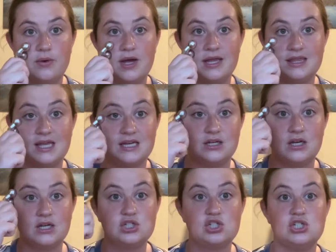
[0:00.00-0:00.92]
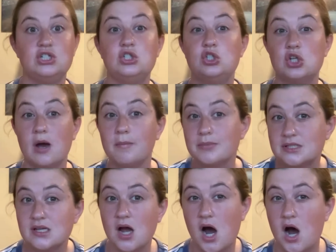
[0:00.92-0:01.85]
And then she
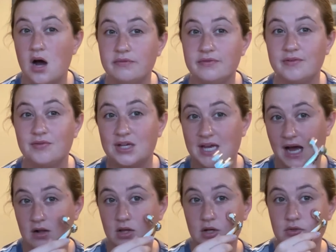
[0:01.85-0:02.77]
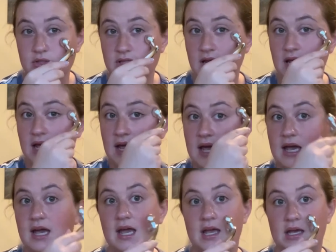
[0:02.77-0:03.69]
jumps off of the gallows
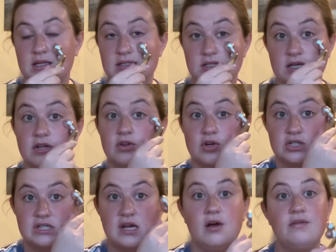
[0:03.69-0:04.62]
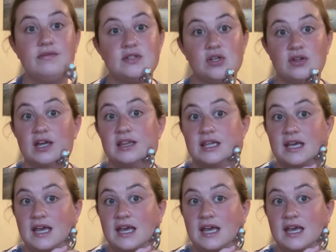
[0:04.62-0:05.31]
to kill herself so that they